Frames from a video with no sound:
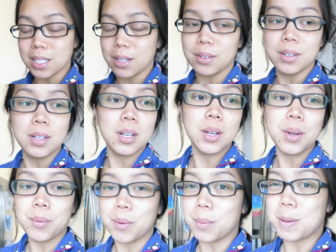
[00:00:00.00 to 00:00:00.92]
So
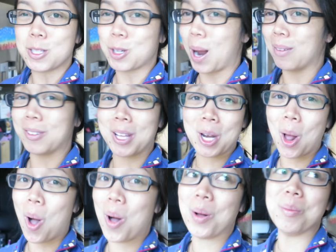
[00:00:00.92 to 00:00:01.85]
we'll be
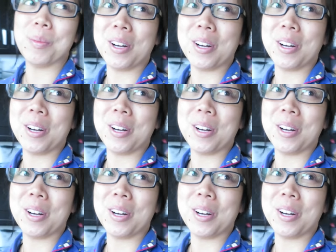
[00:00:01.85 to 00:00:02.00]
traveling all